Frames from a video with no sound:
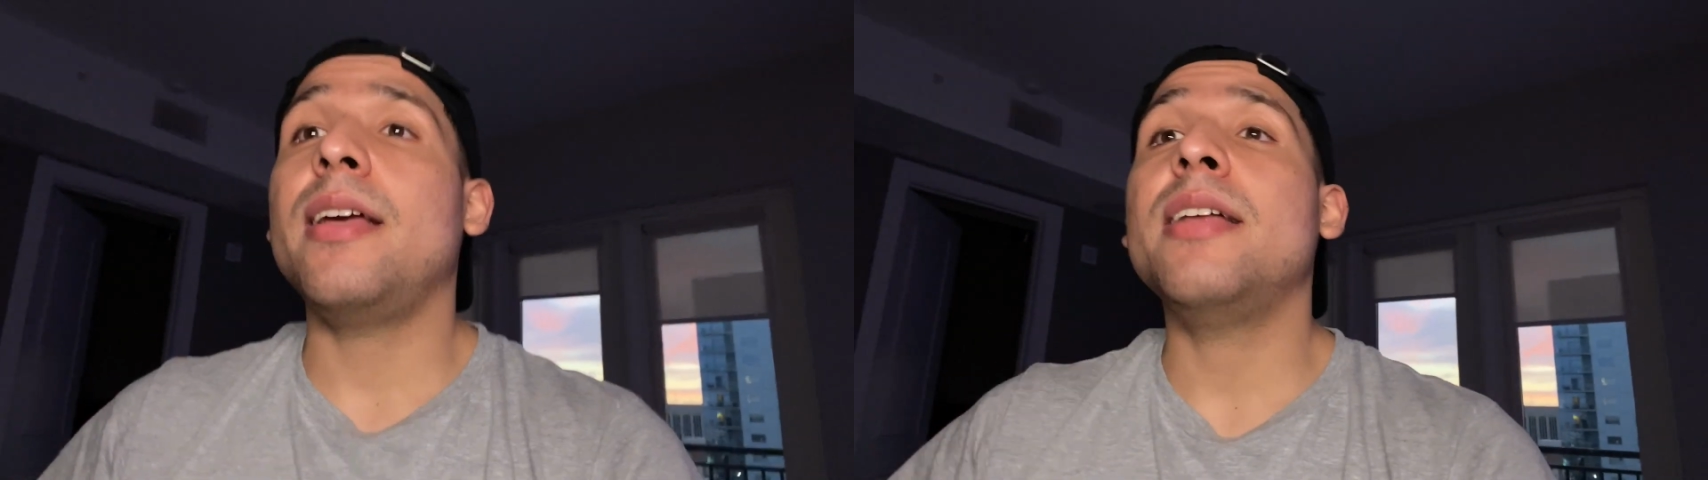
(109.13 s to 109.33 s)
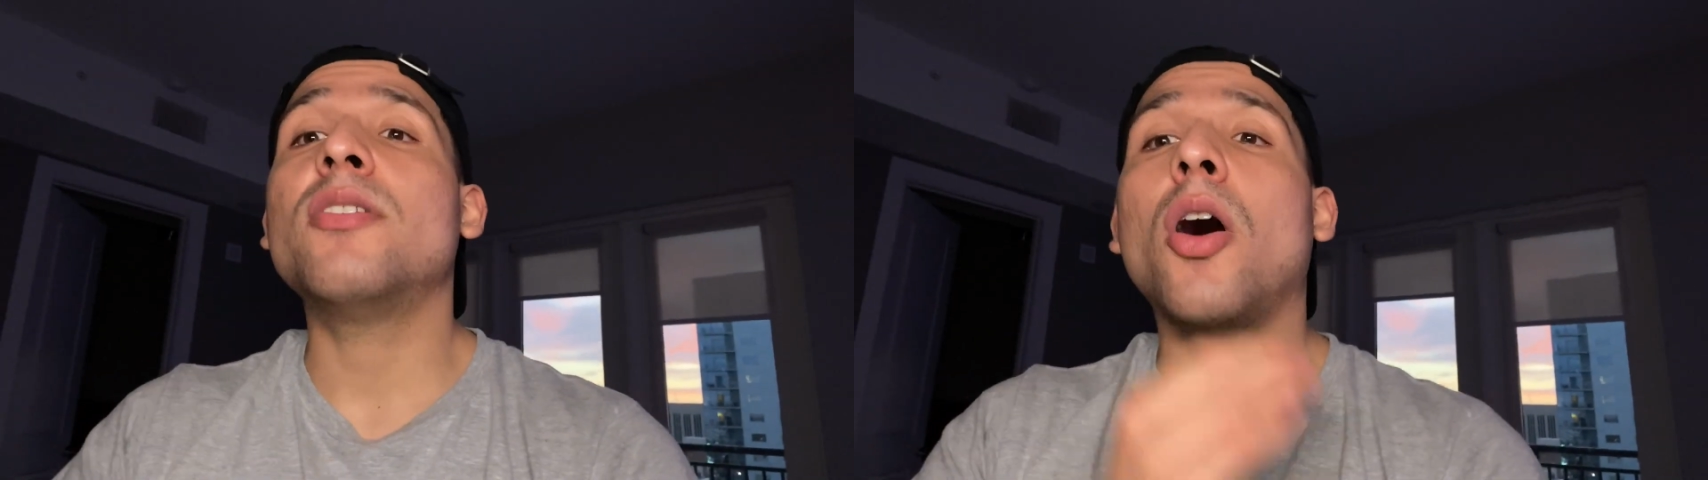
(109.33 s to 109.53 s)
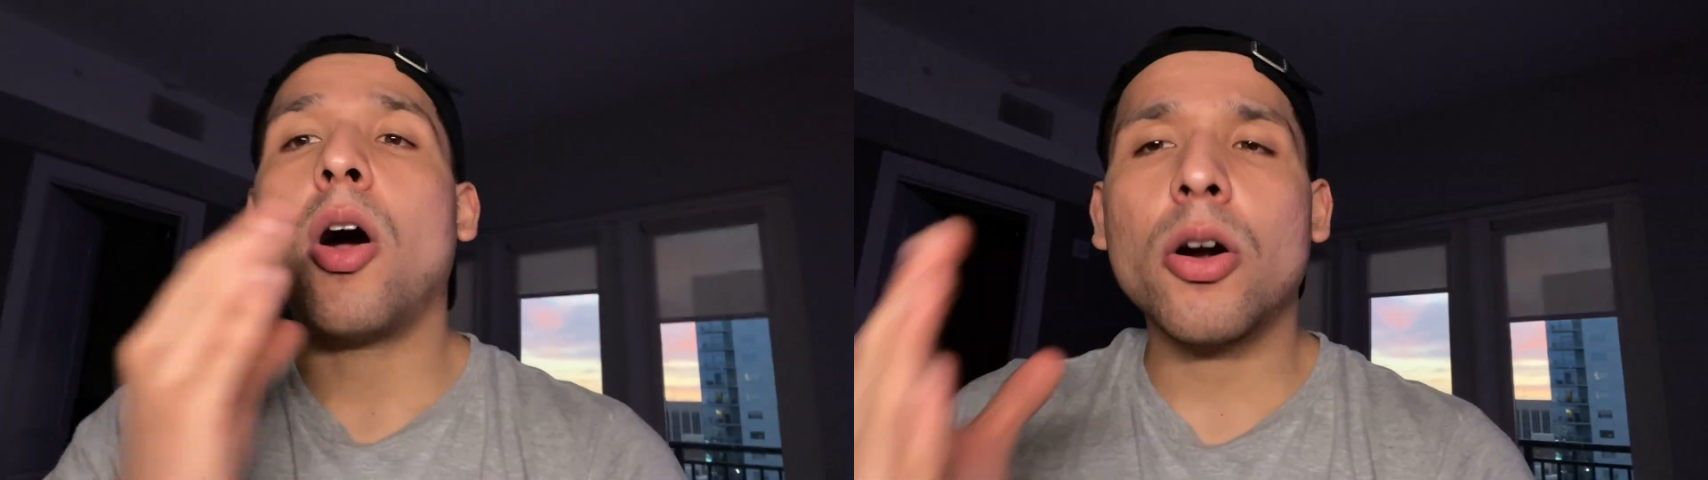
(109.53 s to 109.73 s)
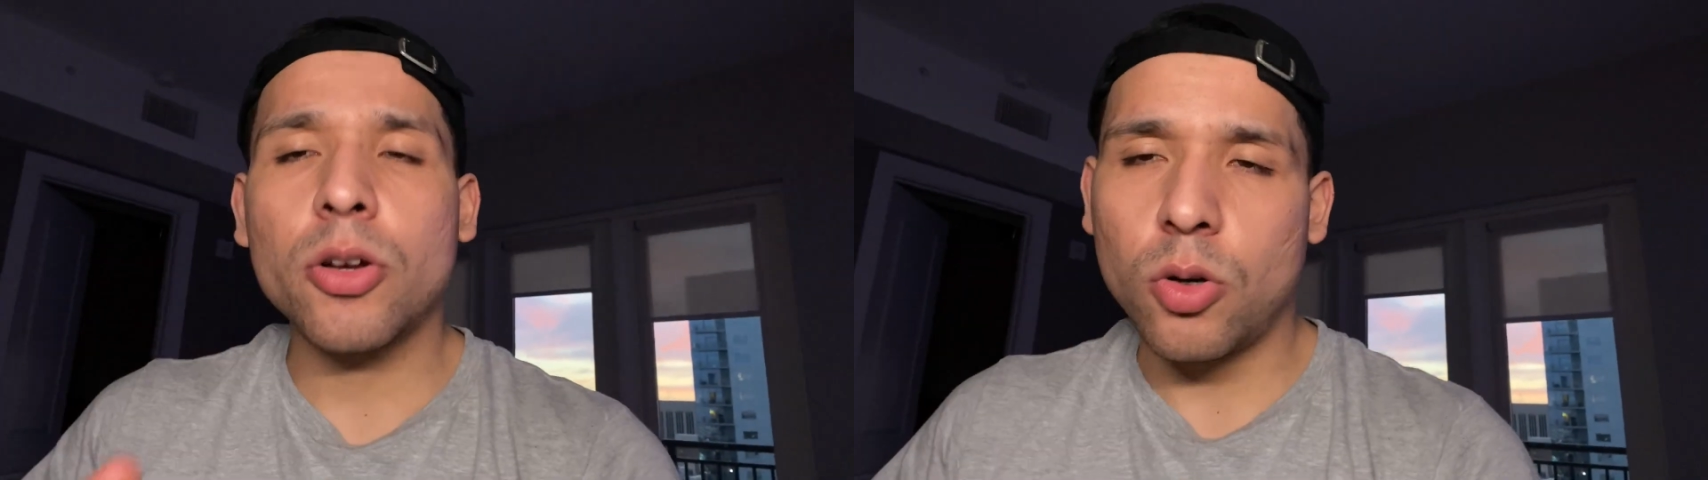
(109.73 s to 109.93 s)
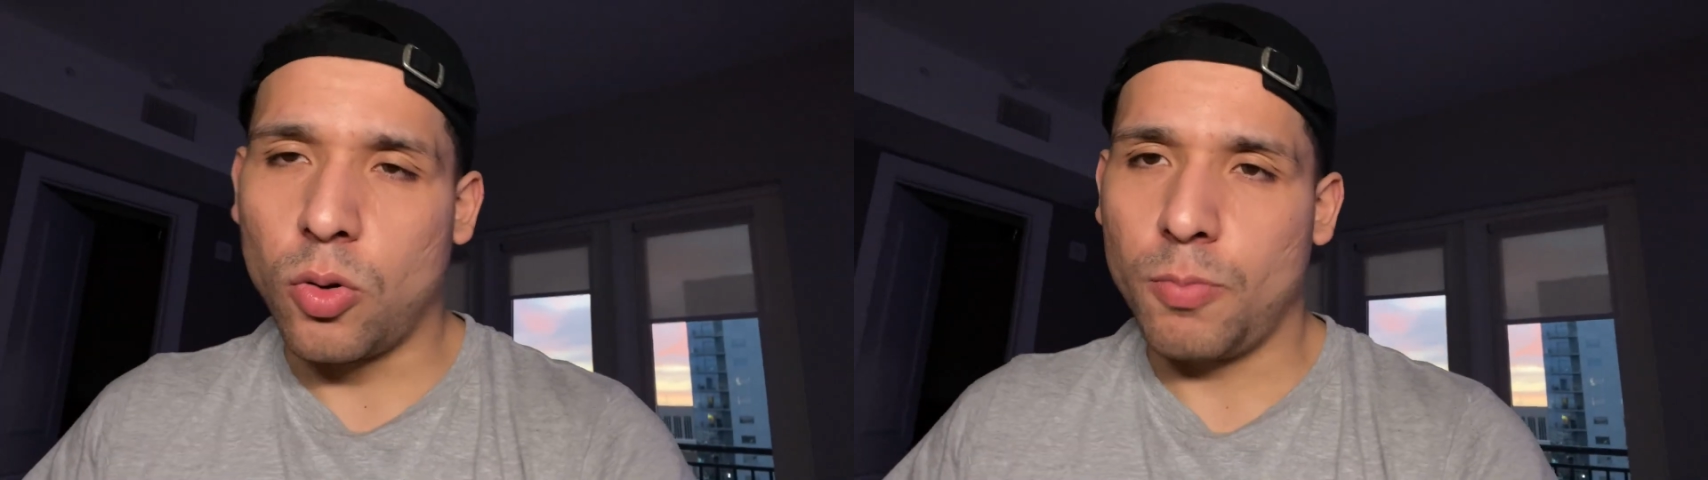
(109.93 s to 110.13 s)
in the
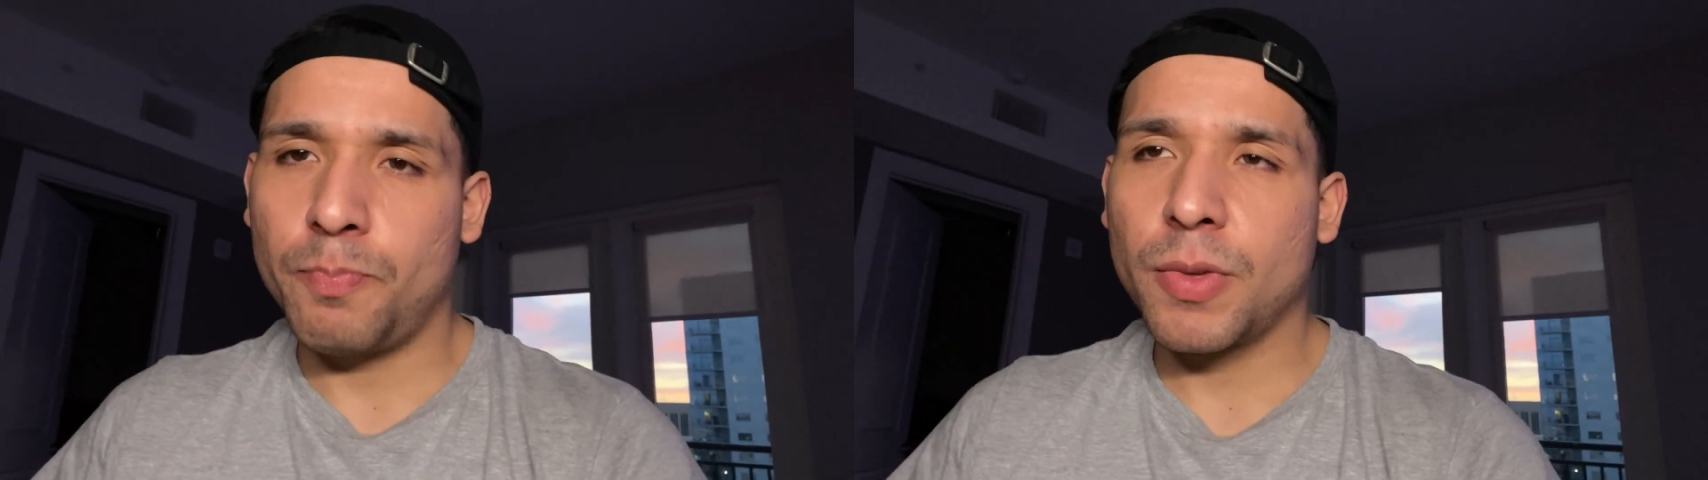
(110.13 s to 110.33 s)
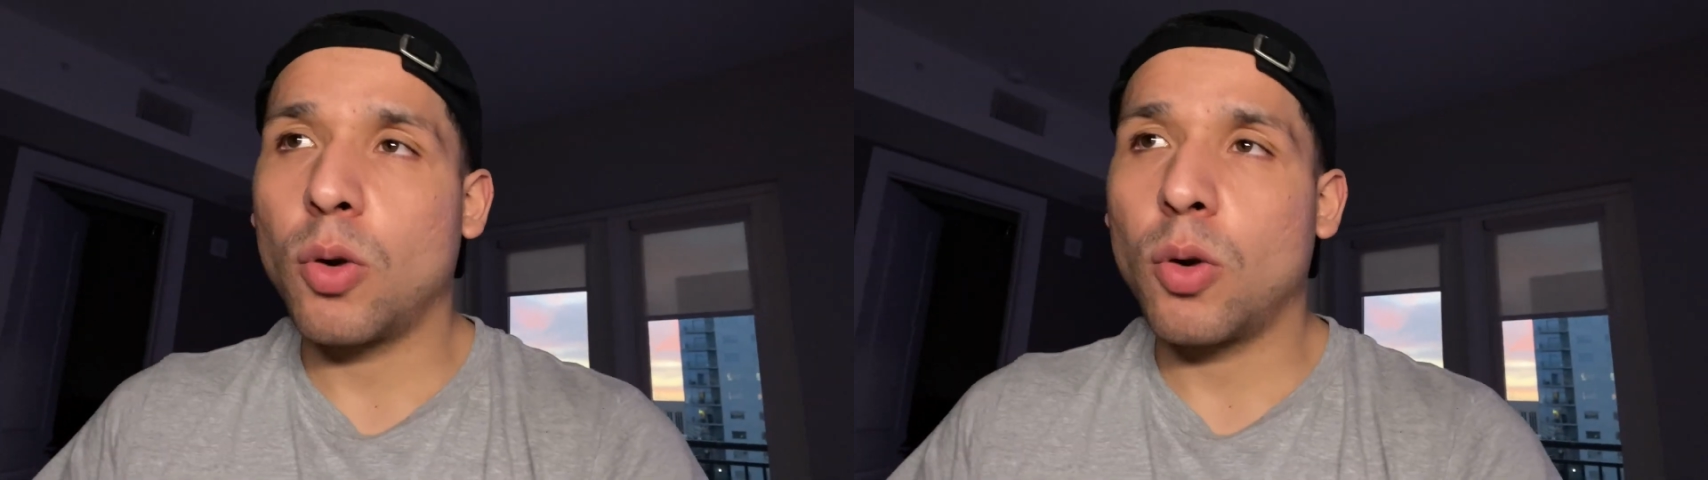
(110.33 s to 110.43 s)
article,